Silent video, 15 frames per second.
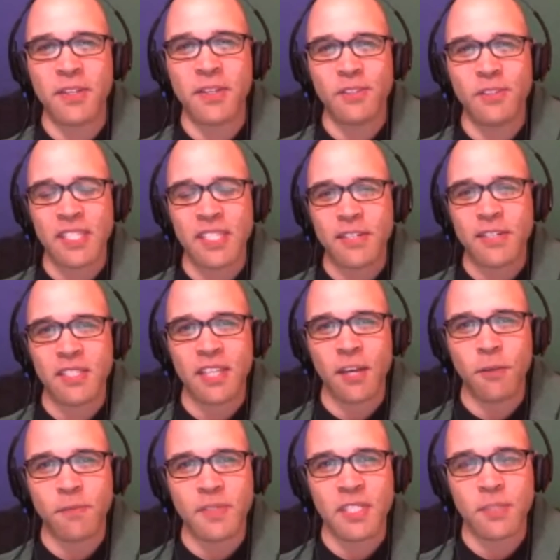you see
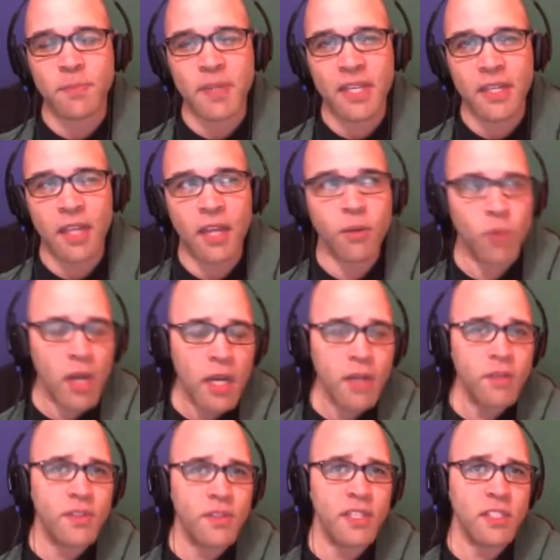yourself just being like,
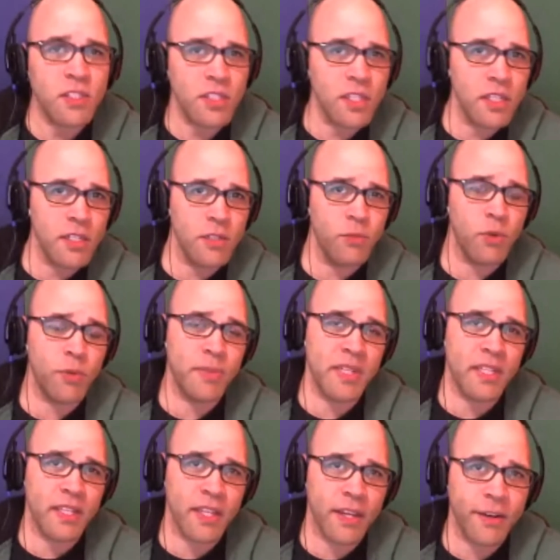well, this year will be the
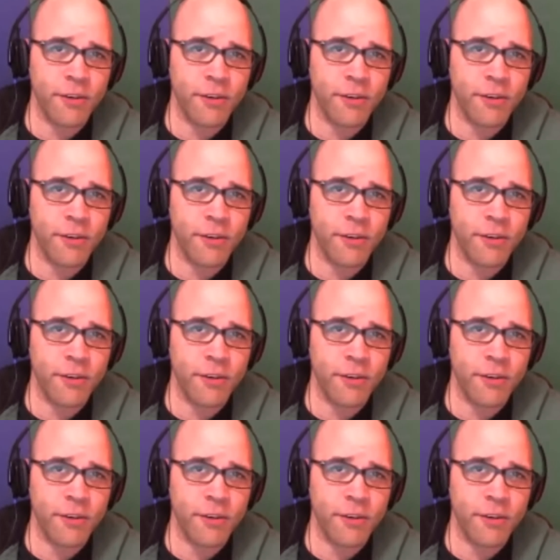year of